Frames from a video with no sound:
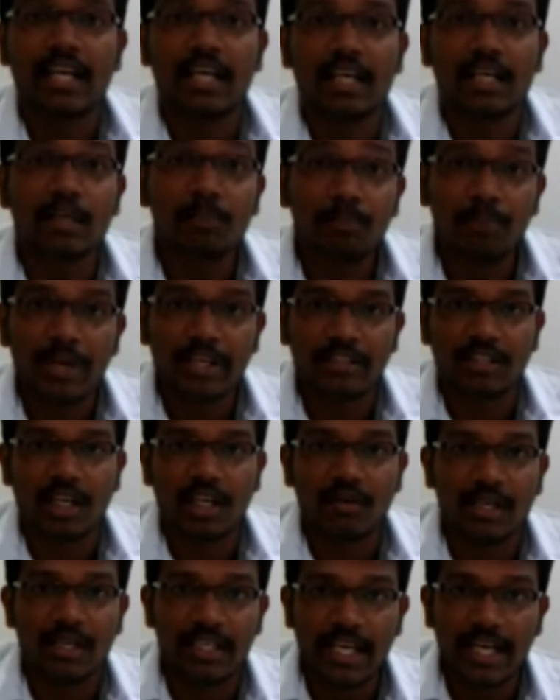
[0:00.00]
replace
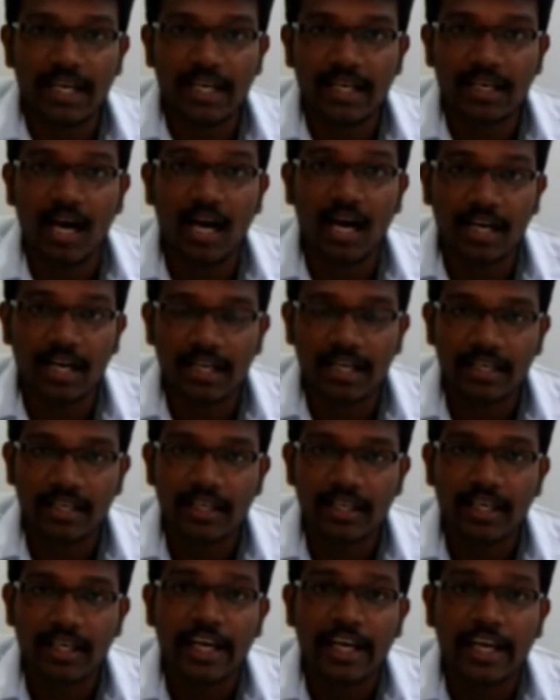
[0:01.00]
our DNA and
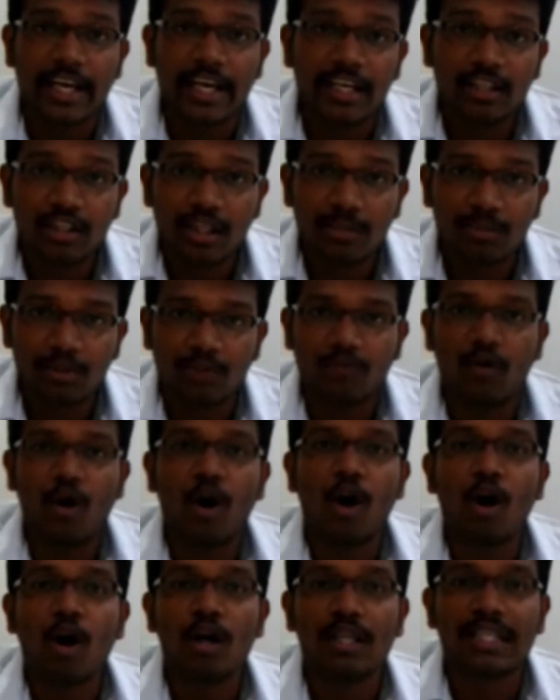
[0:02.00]
RNA in terms of
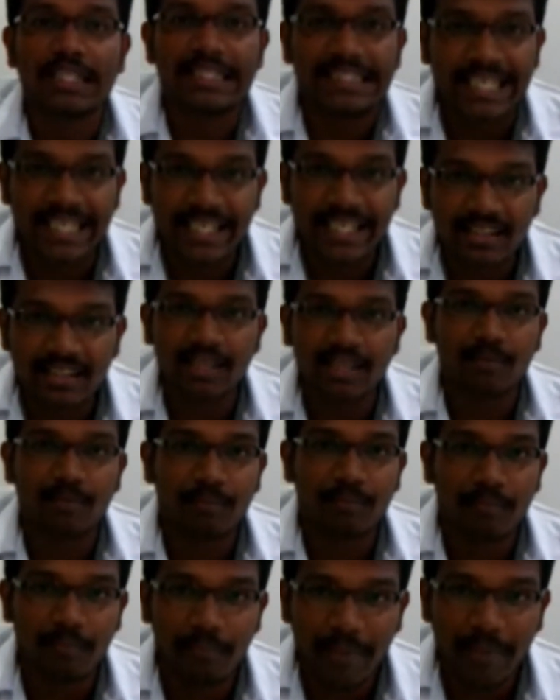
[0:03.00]
all the genetic
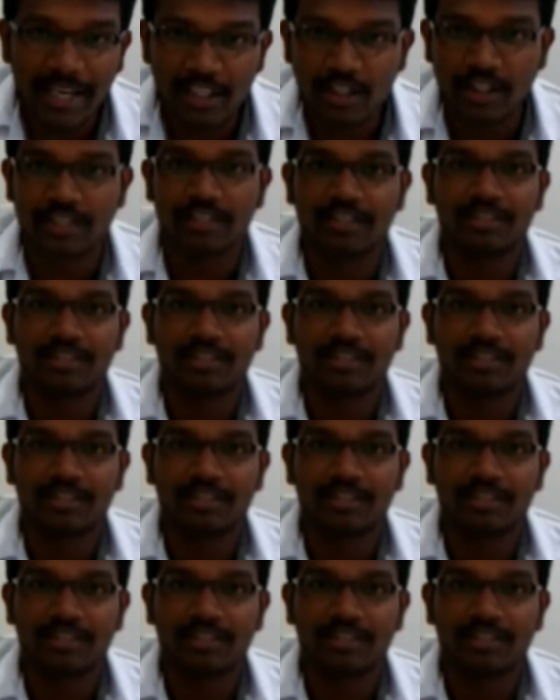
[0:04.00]
materials.